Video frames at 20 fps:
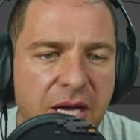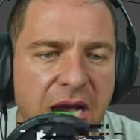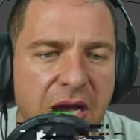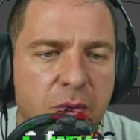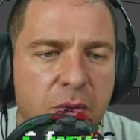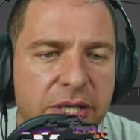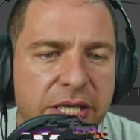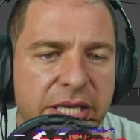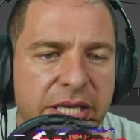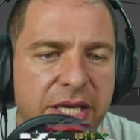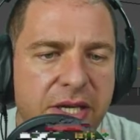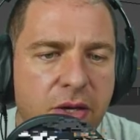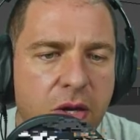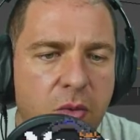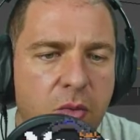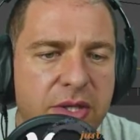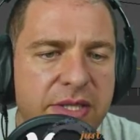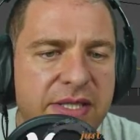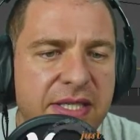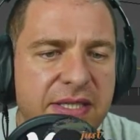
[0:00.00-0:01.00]
I will click
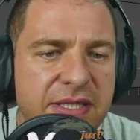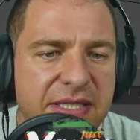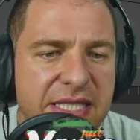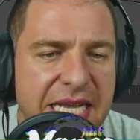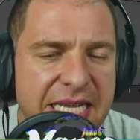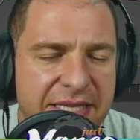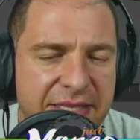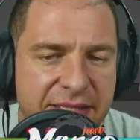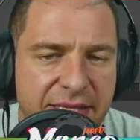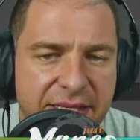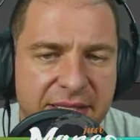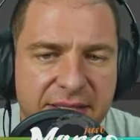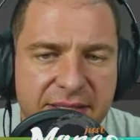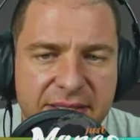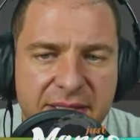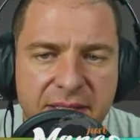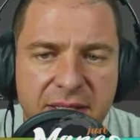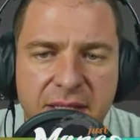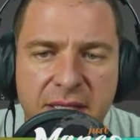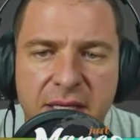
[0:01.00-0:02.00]
always
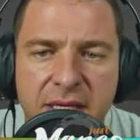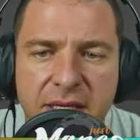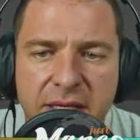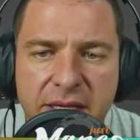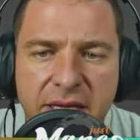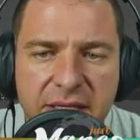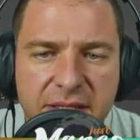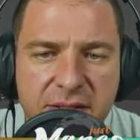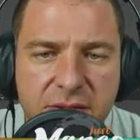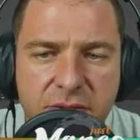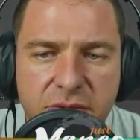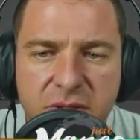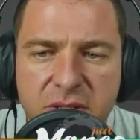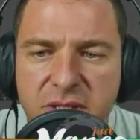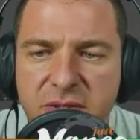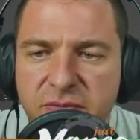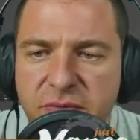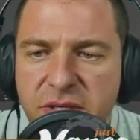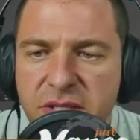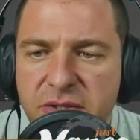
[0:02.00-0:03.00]
settings next to
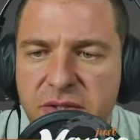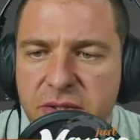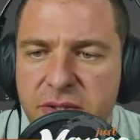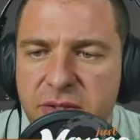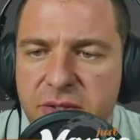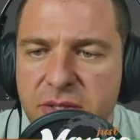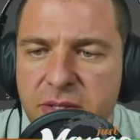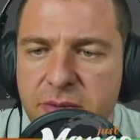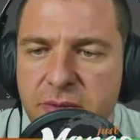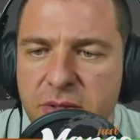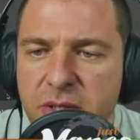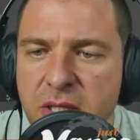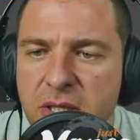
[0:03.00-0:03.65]
these features